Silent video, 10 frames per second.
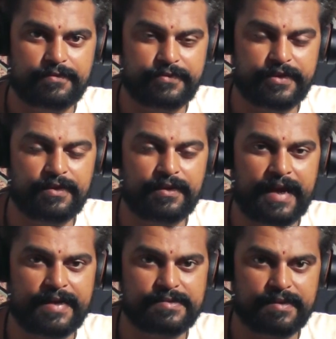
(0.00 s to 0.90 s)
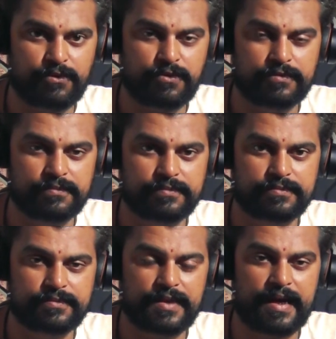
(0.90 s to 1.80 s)
Feral cats alone
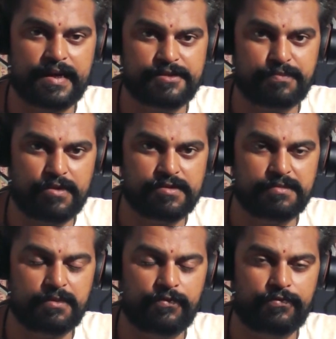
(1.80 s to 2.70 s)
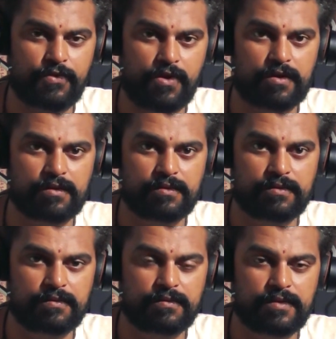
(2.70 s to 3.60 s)
are responsible for
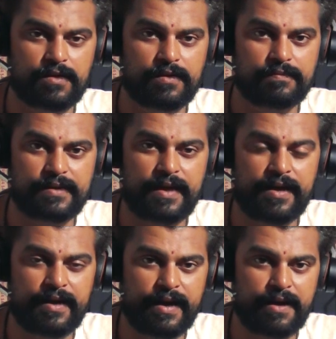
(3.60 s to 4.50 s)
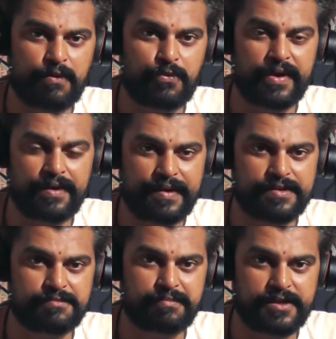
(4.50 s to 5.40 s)
320
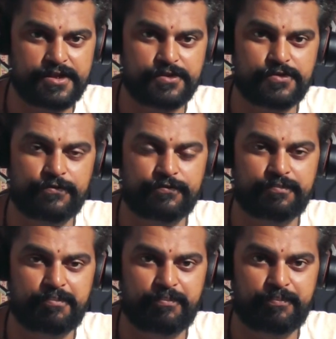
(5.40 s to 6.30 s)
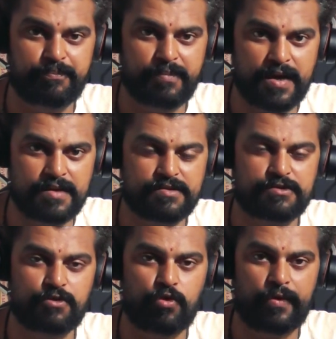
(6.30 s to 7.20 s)
species of
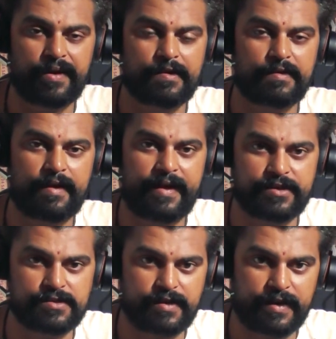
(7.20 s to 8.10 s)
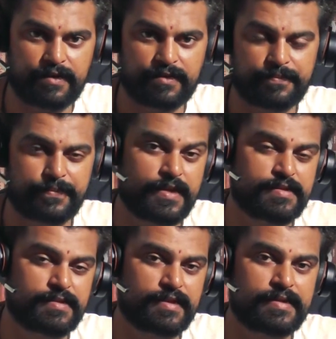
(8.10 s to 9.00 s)
birds going extinct.
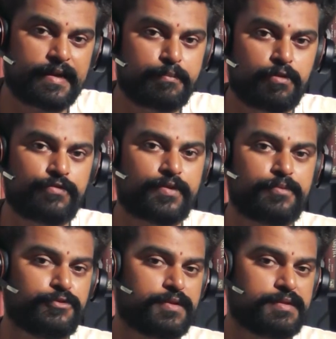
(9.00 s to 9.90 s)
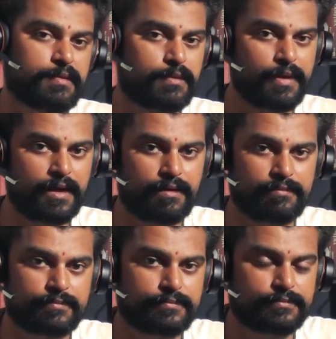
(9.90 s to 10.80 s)
This is a report from 2012.
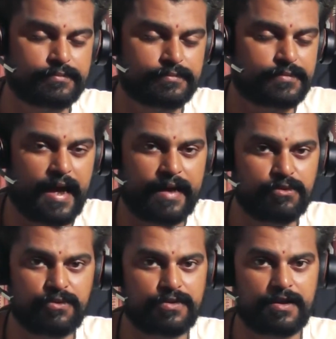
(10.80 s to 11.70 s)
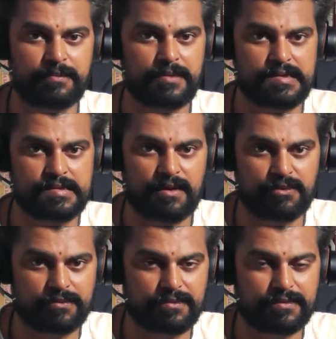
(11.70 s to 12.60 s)
I don't know the numbers now.